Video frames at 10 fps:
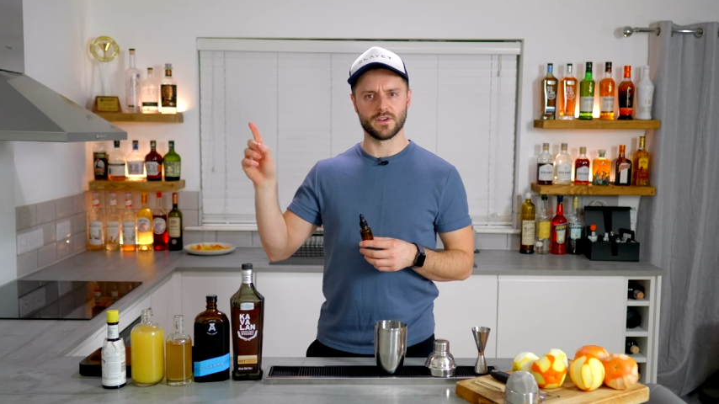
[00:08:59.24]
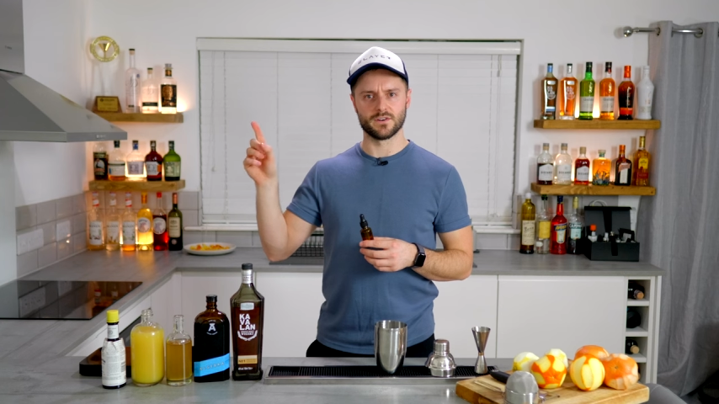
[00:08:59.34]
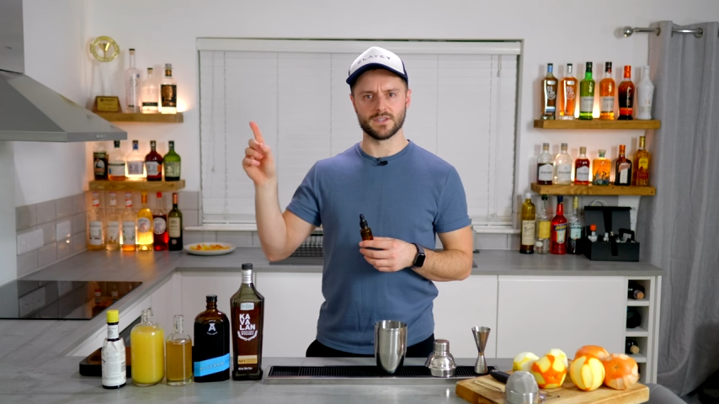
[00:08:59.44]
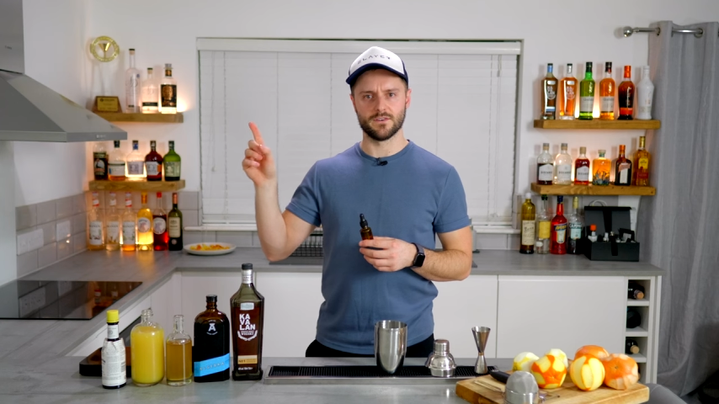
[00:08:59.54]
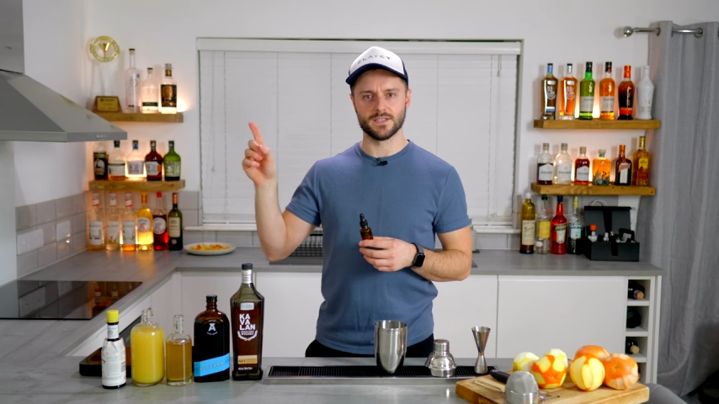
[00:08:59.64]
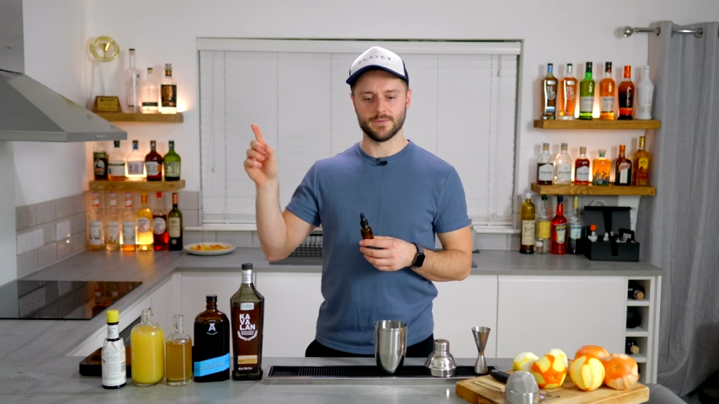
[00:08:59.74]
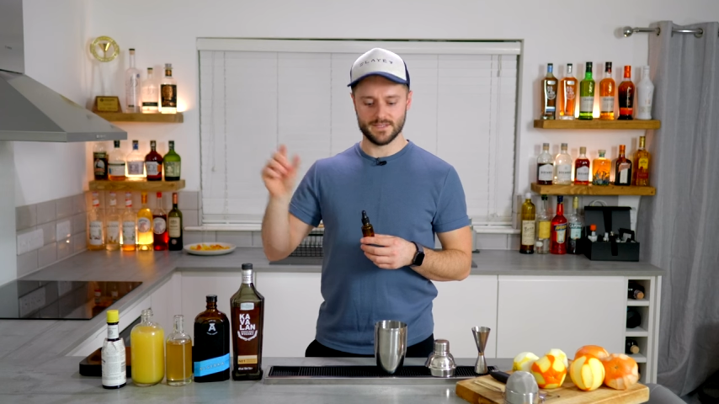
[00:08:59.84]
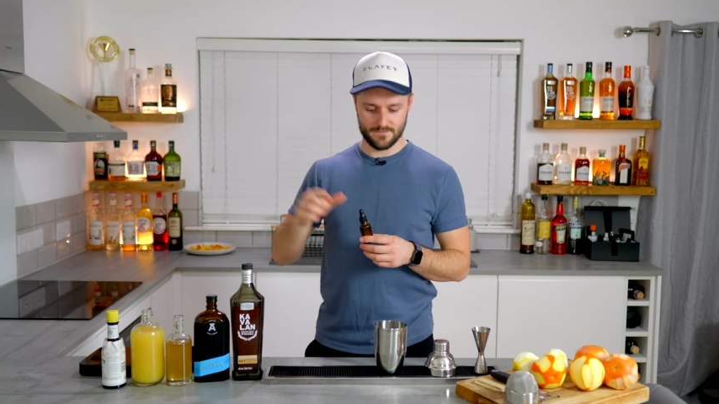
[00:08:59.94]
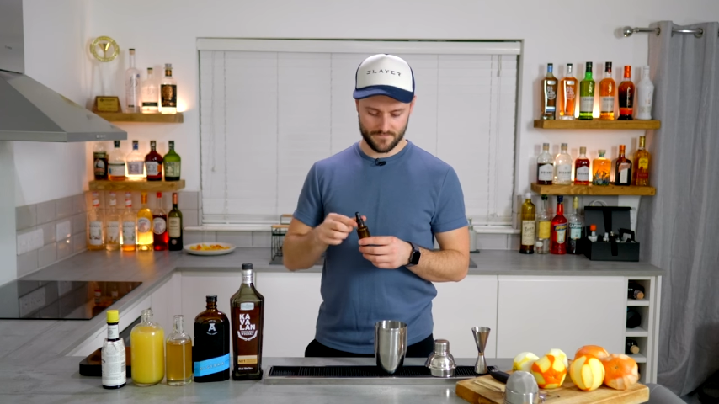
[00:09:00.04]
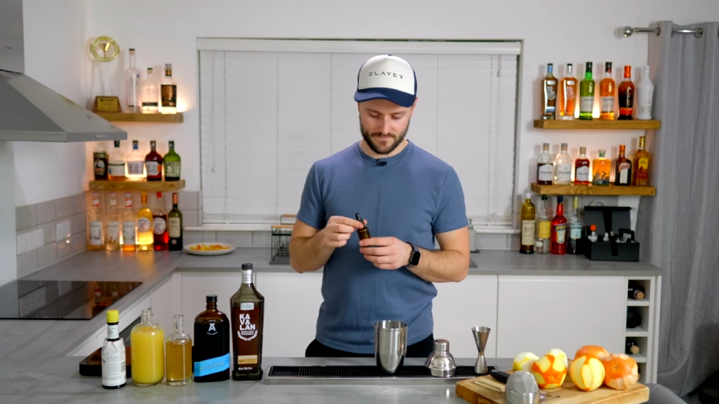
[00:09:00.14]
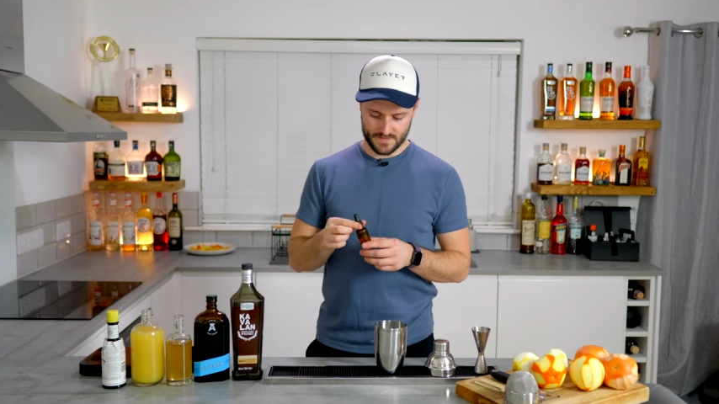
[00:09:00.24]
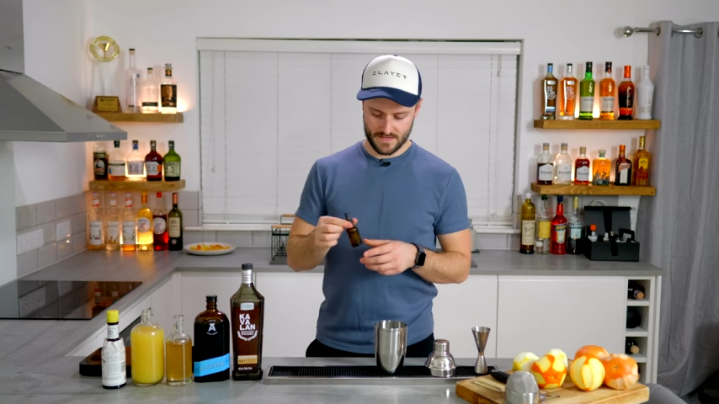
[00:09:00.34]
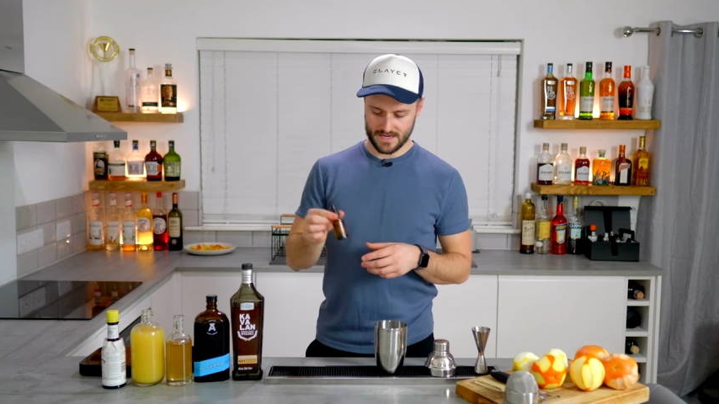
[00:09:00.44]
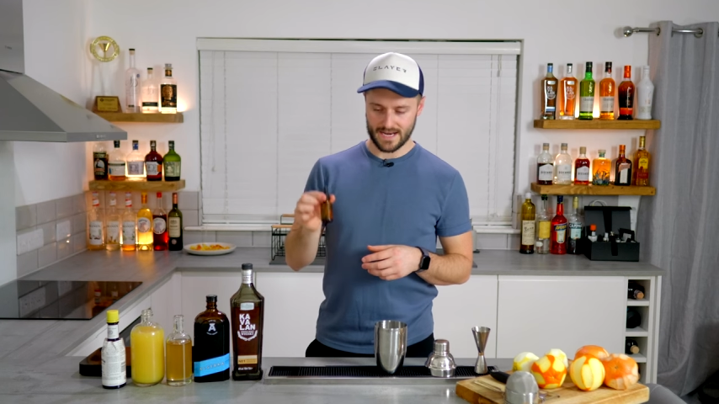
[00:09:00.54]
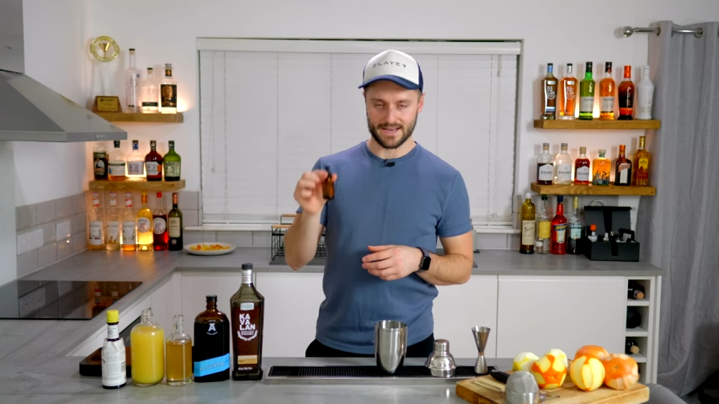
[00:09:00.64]
cocktail recipes,
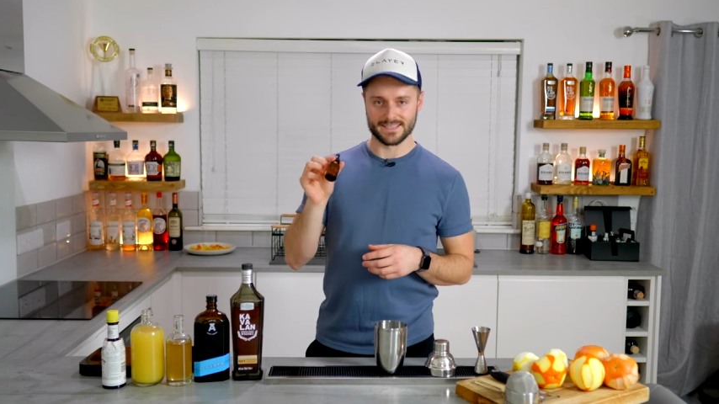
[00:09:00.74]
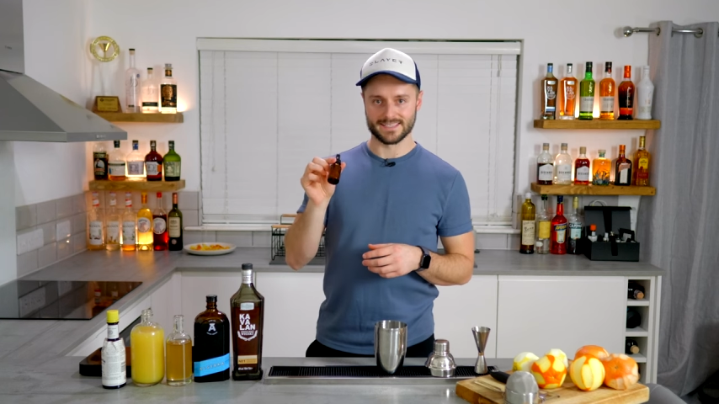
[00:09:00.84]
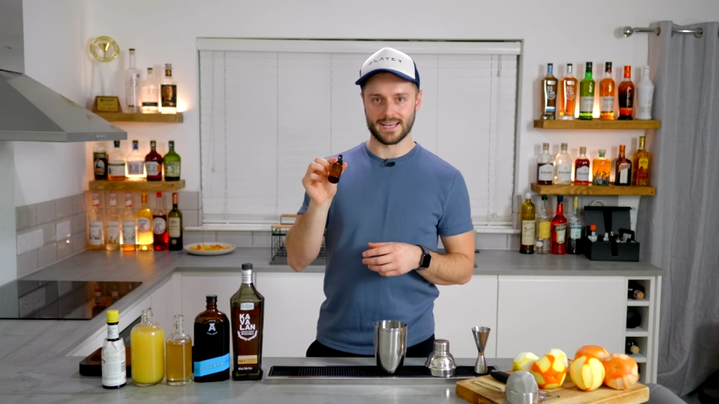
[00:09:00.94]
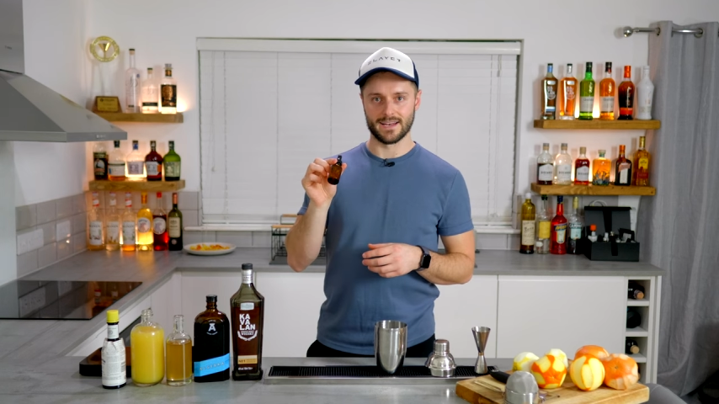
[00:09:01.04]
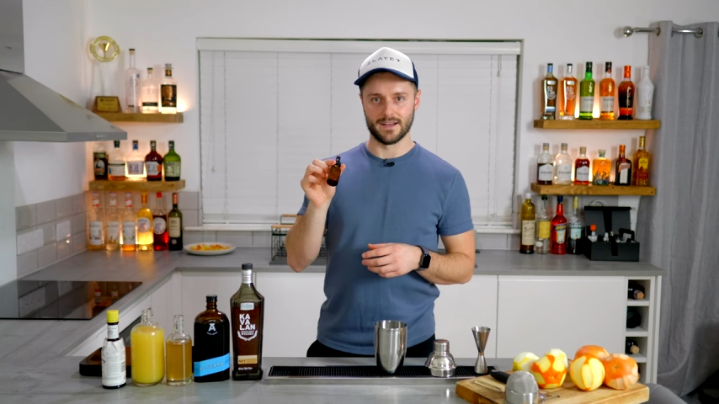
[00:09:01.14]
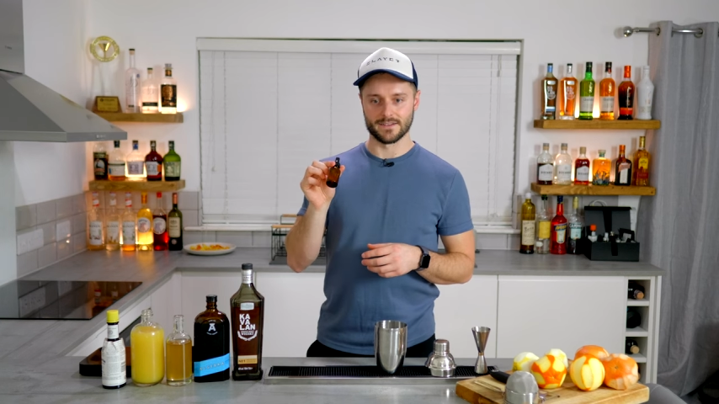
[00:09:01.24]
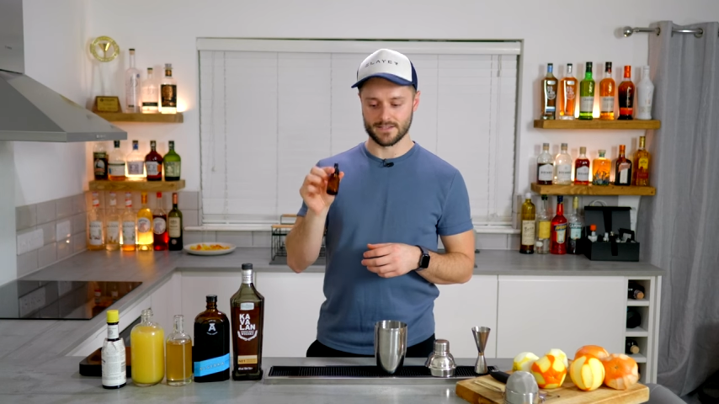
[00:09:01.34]
I'm gonna add a saline